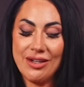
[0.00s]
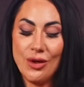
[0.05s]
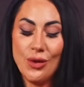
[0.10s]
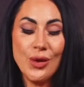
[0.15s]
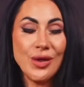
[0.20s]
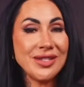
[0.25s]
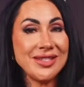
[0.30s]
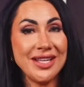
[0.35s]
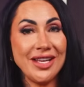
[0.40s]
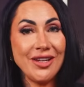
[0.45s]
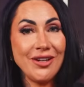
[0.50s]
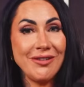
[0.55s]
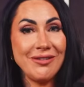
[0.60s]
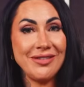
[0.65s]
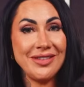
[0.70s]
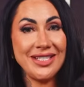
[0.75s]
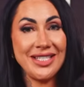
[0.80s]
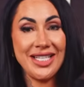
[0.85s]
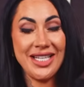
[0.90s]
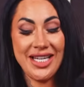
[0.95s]
or seller
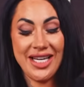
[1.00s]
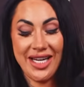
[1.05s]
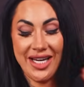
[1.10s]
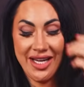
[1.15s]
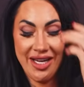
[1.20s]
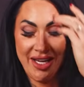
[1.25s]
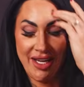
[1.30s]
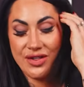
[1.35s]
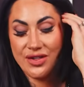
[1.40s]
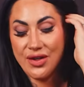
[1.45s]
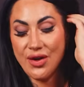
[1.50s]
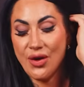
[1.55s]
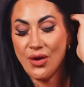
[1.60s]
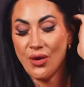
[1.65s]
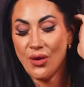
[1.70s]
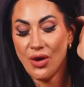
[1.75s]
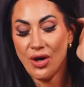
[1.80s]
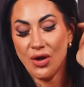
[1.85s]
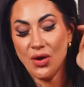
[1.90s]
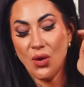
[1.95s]
fatigue.
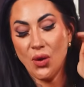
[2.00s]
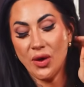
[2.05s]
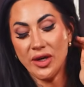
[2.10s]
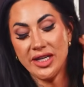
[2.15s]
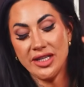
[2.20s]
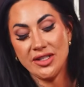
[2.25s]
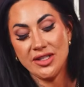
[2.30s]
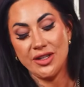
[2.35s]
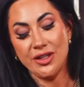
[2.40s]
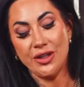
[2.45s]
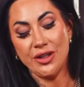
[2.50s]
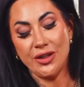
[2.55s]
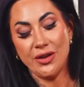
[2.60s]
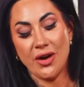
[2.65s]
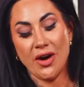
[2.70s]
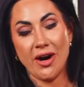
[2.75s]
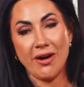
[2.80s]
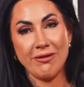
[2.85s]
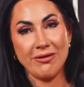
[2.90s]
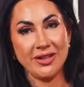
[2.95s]
So according
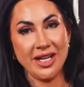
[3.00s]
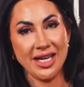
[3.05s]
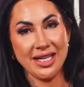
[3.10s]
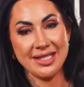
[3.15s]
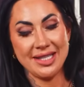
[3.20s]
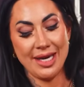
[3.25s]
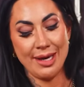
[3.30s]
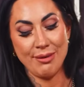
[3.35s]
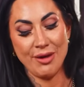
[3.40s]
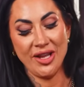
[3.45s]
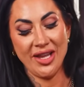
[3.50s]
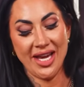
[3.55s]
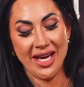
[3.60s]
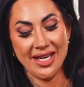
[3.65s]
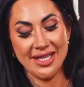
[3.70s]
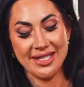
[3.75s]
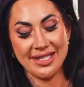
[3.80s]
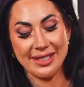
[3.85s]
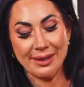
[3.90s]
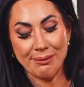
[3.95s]
to our Flex
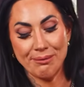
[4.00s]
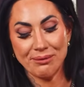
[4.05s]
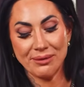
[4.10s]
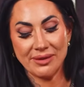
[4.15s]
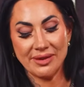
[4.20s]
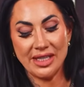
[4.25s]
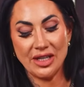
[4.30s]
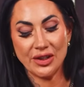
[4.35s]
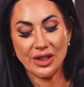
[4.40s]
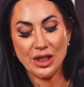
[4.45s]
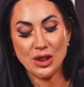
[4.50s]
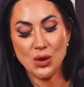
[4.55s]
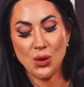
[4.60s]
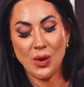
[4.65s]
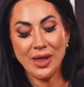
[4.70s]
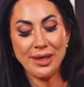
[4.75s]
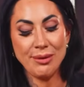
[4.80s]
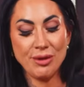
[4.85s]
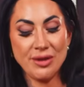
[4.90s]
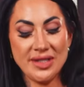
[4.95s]
MLS, nearly
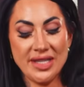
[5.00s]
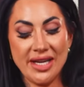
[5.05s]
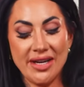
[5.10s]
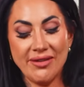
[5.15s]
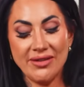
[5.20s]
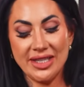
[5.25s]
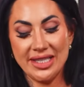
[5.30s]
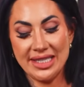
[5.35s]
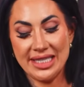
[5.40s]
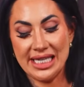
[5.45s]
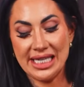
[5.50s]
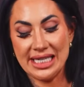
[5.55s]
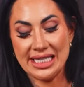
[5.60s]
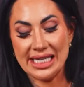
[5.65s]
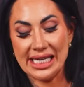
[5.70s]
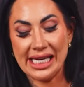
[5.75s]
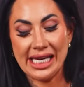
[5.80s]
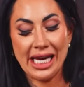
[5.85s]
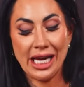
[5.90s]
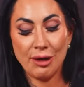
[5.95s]
20% of
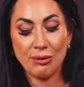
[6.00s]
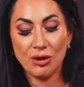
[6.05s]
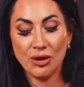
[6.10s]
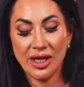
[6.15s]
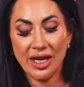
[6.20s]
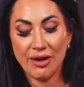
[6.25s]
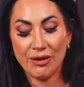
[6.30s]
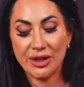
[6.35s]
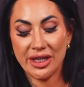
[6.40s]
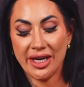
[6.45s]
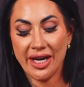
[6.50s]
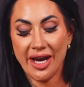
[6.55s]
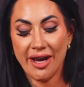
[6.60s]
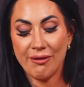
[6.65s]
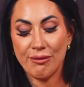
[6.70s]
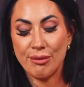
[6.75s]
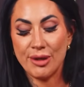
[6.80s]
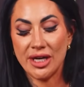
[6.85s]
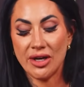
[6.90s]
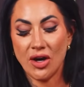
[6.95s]
listings in Campbell County
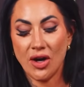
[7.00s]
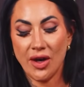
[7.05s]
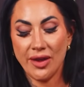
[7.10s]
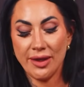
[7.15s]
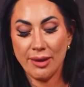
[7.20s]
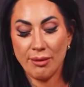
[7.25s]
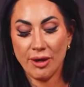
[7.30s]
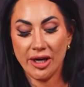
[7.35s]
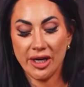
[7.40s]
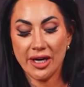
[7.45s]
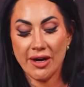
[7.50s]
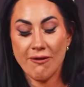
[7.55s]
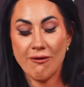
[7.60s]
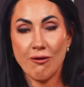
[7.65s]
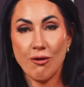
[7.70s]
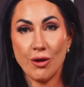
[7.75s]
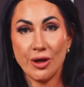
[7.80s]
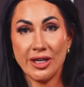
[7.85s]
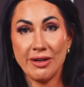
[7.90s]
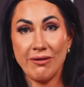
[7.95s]
have been on the market
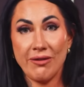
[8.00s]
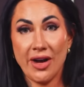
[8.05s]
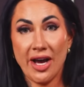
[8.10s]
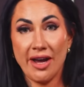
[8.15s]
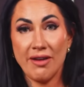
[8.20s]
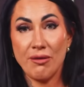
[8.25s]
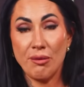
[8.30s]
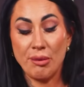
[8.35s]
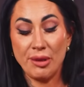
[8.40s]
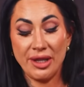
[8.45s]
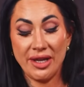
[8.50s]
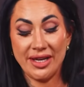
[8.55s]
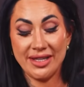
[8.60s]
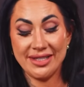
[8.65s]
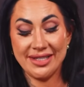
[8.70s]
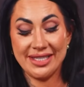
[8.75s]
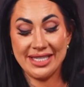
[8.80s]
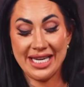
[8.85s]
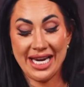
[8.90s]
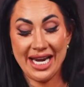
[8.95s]
45
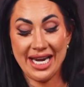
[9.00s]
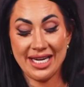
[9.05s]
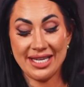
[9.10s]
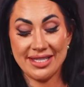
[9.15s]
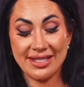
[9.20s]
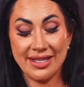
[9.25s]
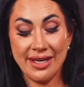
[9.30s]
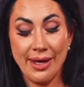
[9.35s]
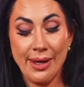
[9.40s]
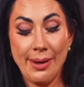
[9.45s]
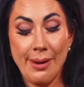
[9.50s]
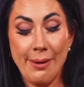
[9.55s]
plus days.